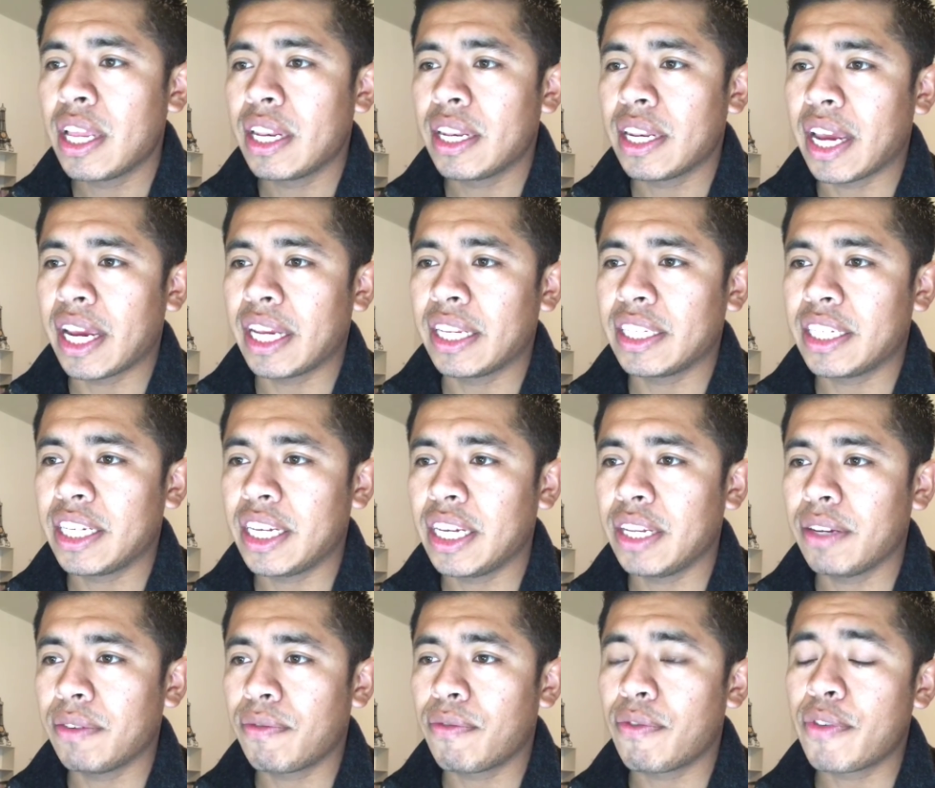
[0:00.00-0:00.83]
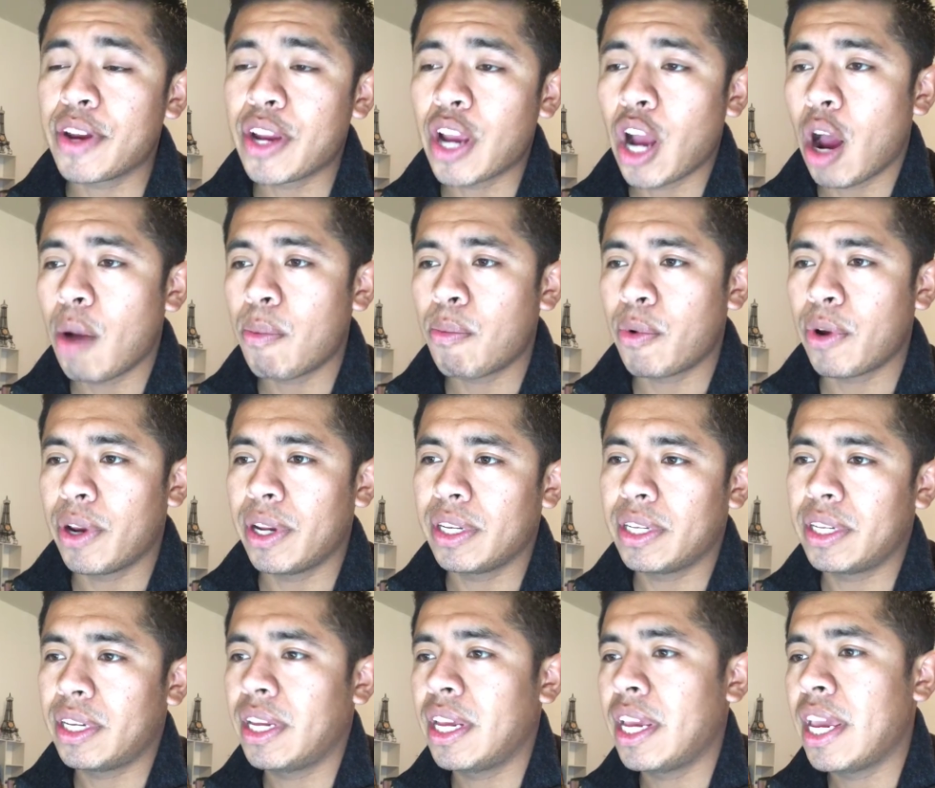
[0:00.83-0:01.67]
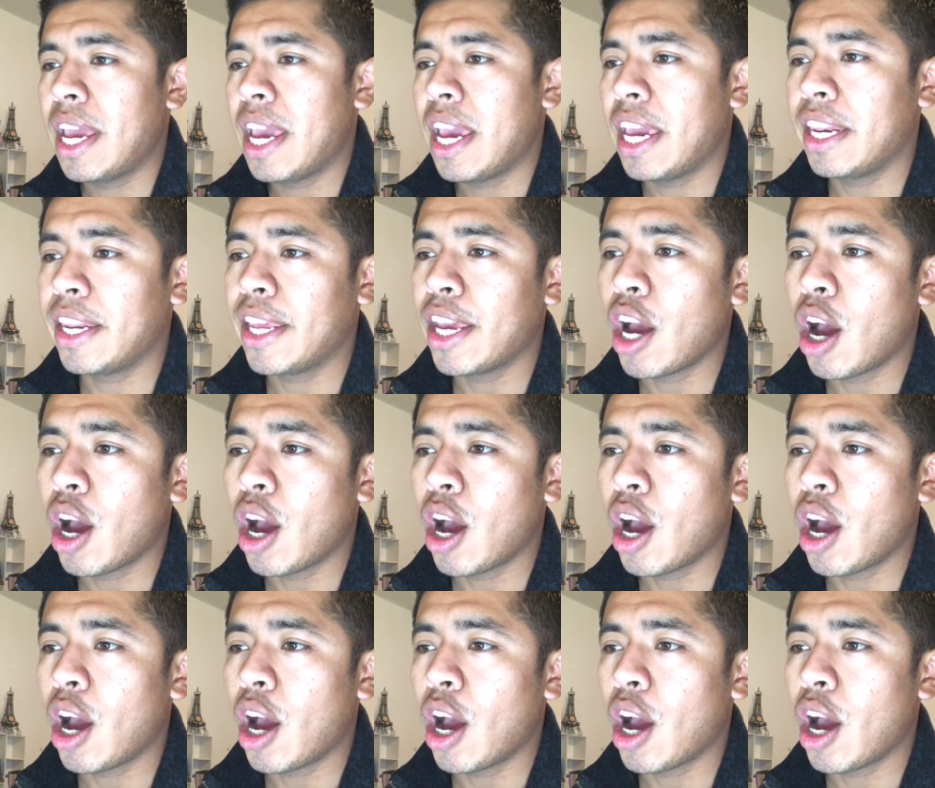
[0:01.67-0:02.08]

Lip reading: 19, free operant, any